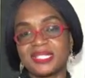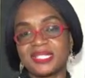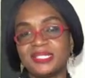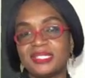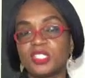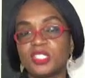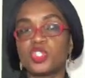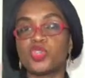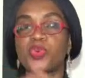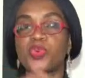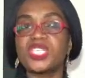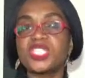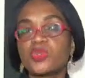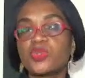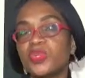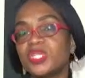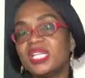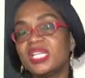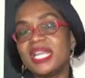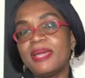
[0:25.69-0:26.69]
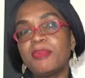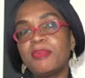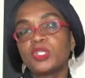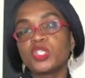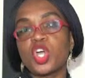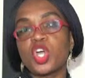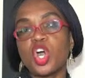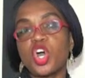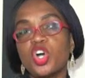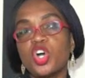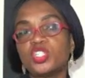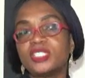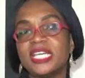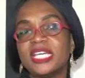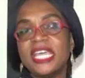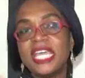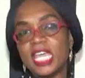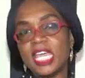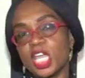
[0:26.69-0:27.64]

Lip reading: The twist with the lemon curd